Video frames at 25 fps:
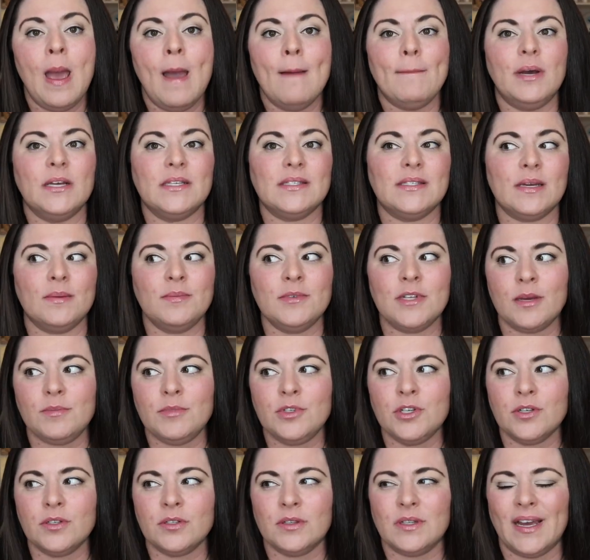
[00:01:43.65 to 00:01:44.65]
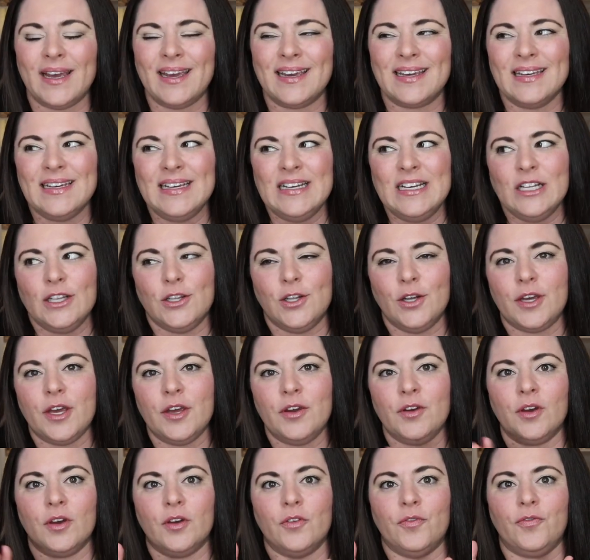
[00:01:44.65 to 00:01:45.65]
But sometimes you're like
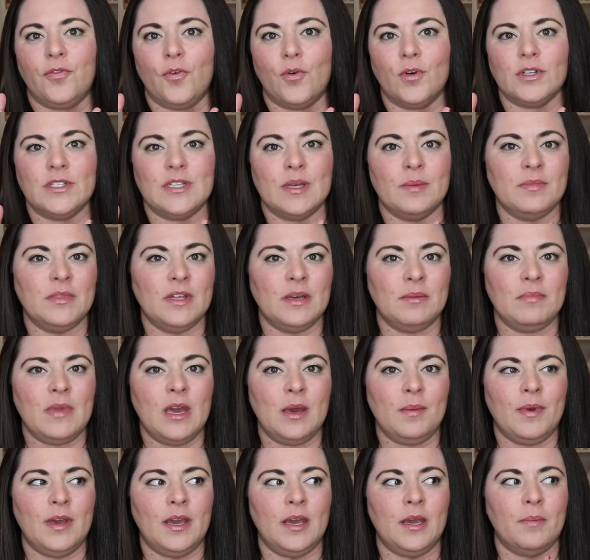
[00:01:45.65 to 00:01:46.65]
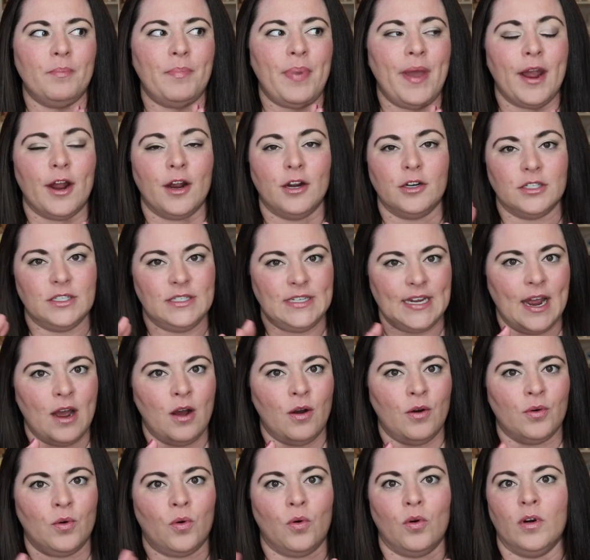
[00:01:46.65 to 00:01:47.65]
looking for something maybe pared
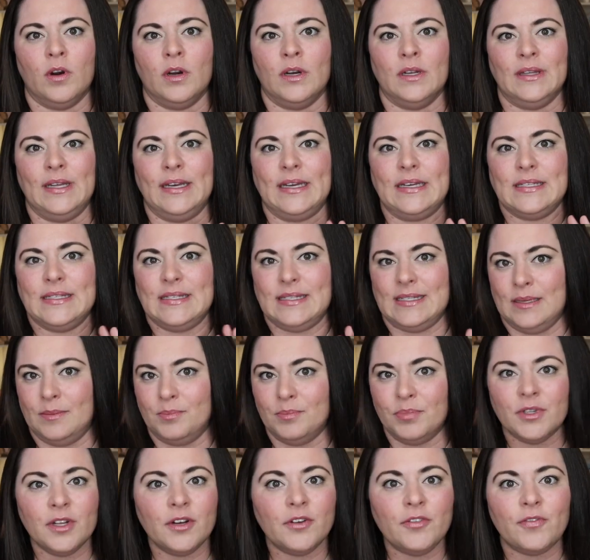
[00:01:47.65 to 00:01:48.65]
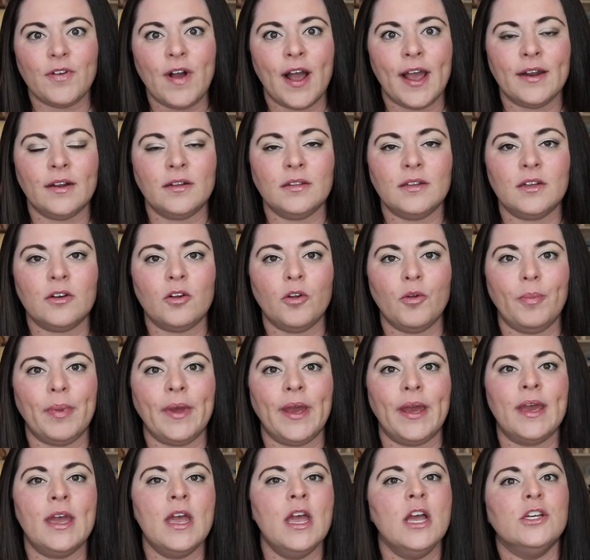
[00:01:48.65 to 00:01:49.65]
down or like simplified a little
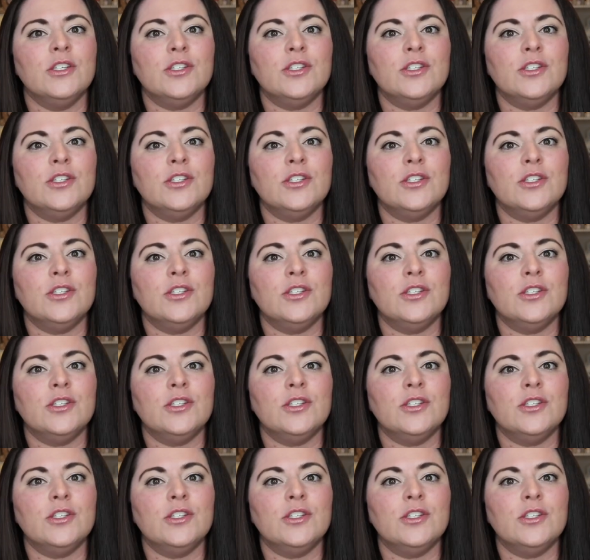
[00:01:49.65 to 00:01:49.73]
bit.